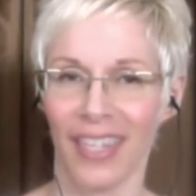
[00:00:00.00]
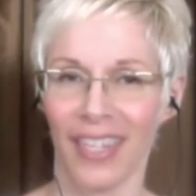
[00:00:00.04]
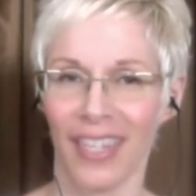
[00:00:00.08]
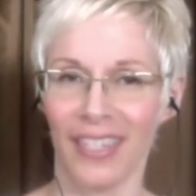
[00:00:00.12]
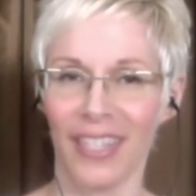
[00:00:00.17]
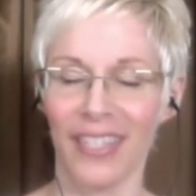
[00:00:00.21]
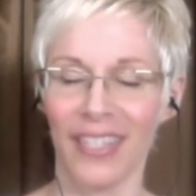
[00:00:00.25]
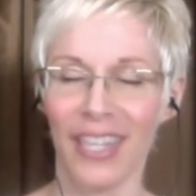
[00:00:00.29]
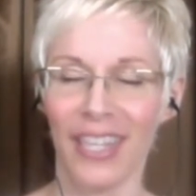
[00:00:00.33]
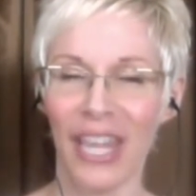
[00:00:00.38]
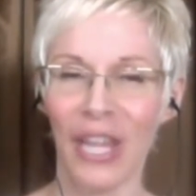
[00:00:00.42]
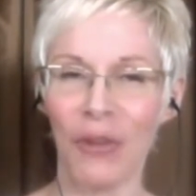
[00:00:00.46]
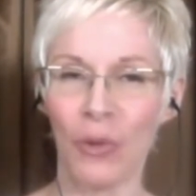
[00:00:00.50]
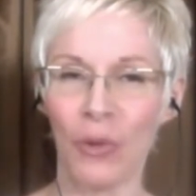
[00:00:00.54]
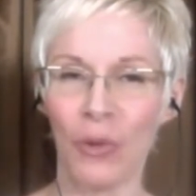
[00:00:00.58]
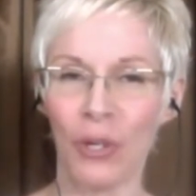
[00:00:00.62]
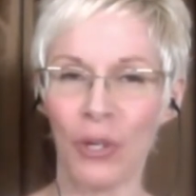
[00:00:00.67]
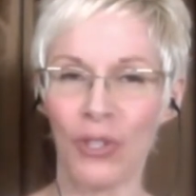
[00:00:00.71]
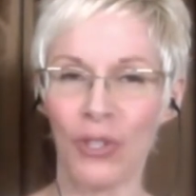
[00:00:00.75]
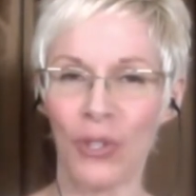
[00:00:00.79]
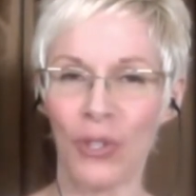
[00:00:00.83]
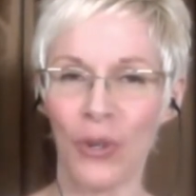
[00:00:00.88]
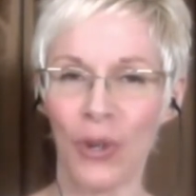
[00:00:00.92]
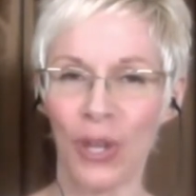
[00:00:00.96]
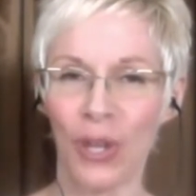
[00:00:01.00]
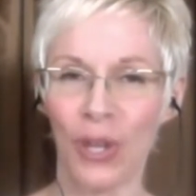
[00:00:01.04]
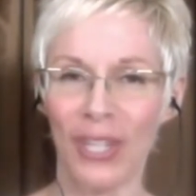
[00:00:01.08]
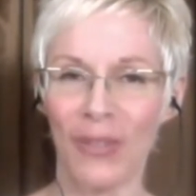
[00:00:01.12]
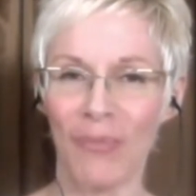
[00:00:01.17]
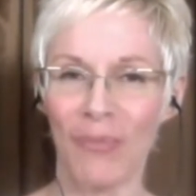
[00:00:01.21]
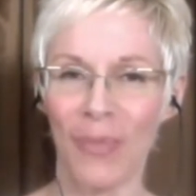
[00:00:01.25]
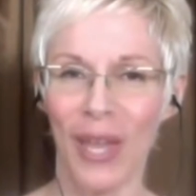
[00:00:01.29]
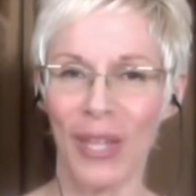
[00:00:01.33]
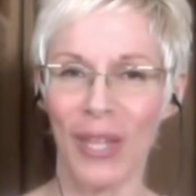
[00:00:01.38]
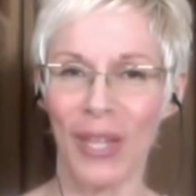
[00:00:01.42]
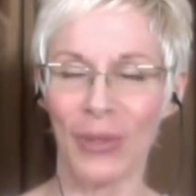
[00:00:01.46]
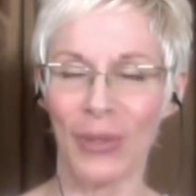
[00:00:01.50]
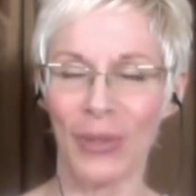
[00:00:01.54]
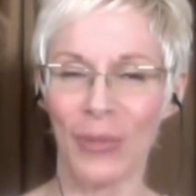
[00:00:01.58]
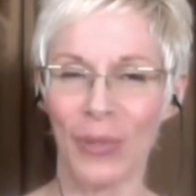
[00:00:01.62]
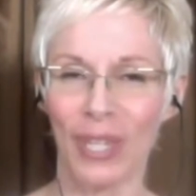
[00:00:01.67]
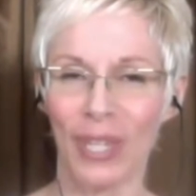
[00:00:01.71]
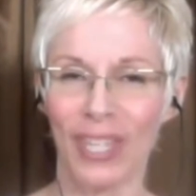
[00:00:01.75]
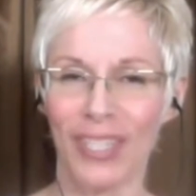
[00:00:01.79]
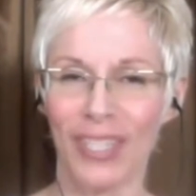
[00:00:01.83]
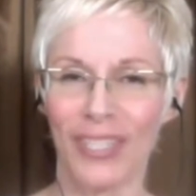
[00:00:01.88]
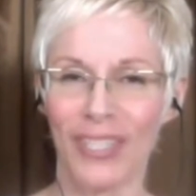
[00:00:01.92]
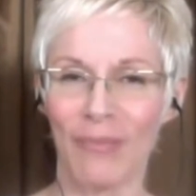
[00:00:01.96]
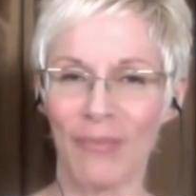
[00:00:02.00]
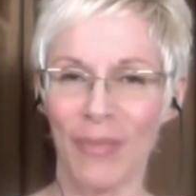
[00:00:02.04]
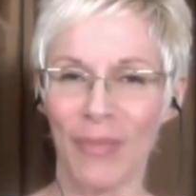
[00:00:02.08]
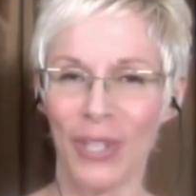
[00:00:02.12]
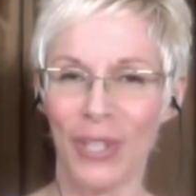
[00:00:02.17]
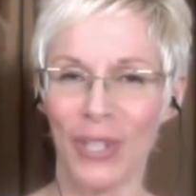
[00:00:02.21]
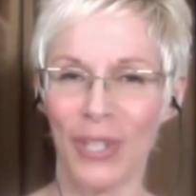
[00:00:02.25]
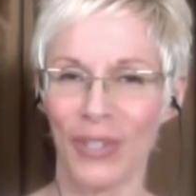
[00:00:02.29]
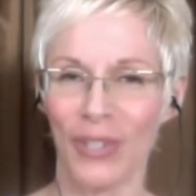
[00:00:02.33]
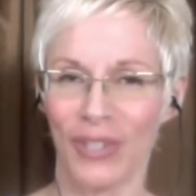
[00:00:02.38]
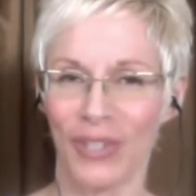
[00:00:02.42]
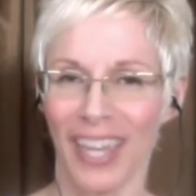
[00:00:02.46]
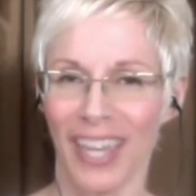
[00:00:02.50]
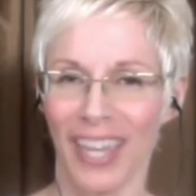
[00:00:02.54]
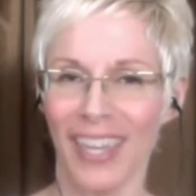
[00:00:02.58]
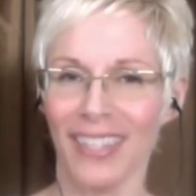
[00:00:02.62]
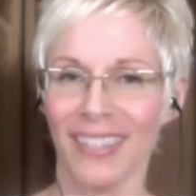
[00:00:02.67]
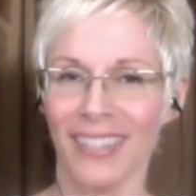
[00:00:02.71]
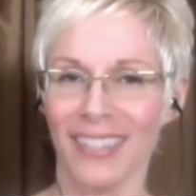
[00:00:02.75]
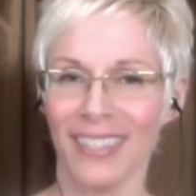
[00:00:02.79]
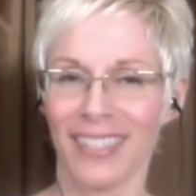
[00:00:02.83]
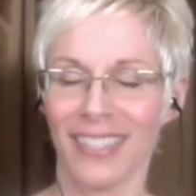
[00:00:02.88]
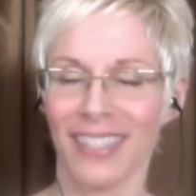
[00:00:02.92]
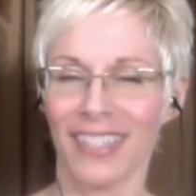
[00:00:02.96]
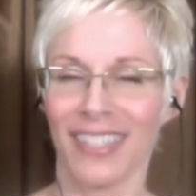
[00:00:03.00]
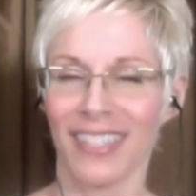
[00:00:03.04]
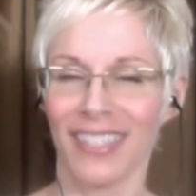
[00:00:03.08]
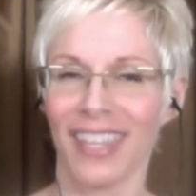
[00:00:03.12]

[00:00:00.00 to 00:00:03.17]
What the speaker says: Today we're joined by 3 special guests.